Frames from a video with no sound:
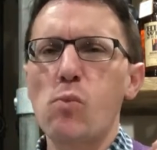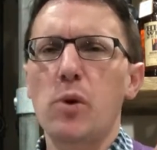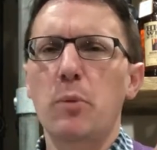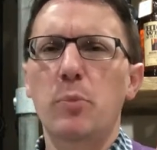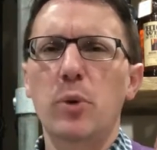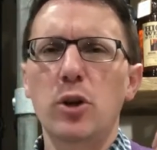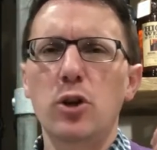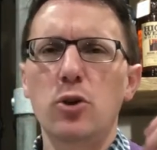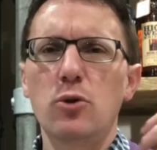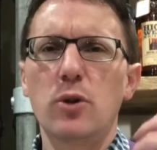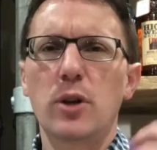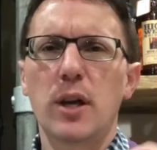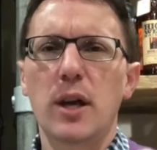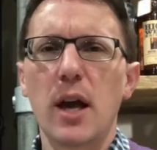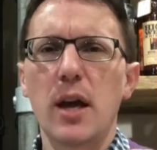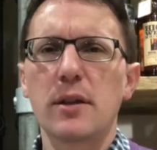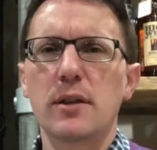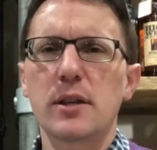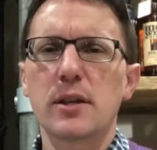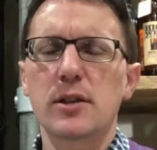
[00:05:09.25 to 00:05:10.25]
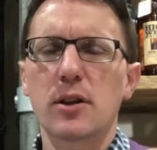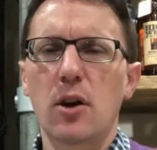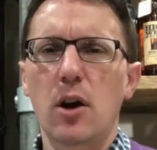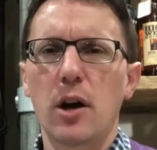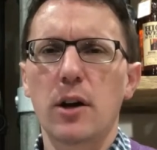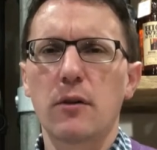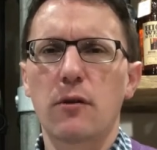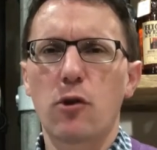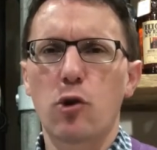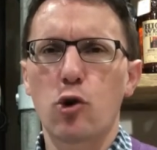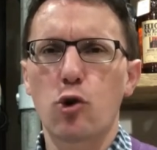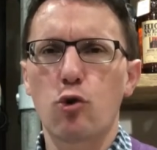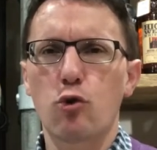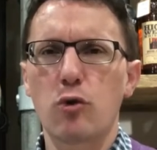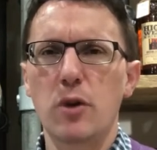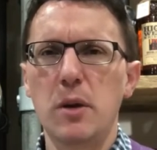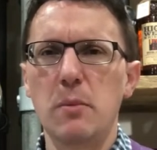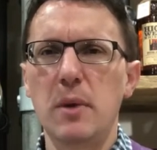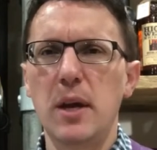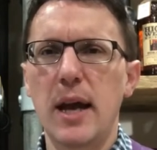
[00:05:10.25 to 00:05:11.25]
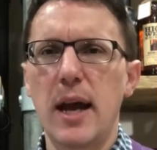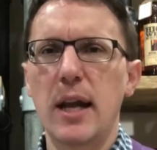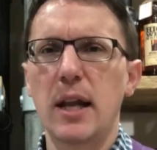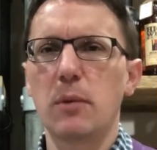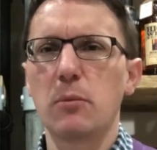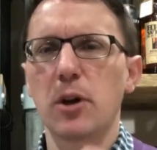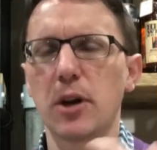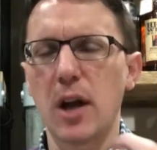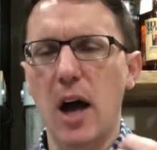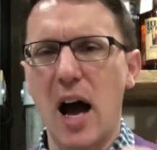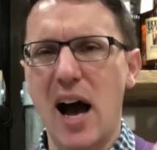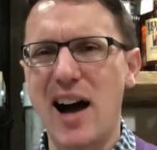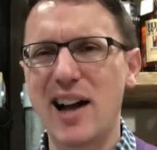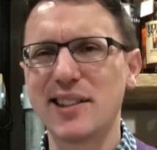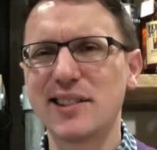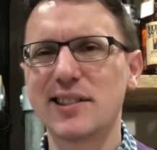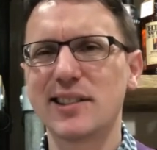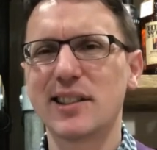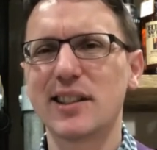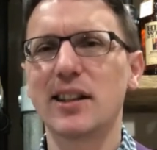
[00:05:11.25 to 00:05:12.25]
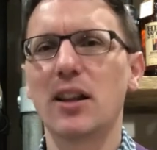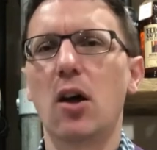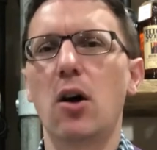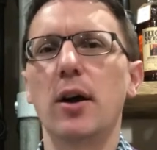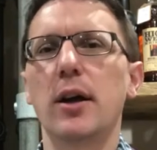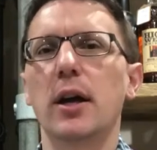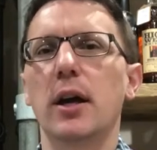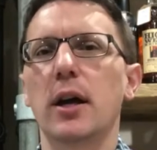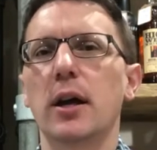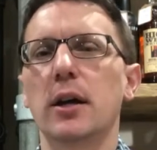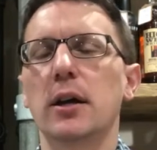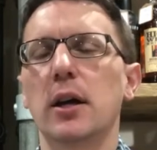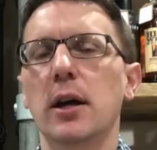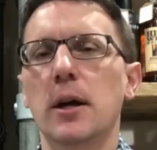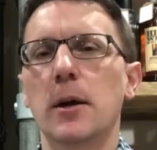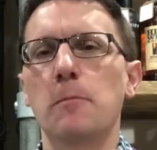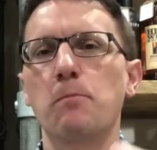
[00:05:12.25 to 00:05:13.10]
but you get this kind of creamy element underlying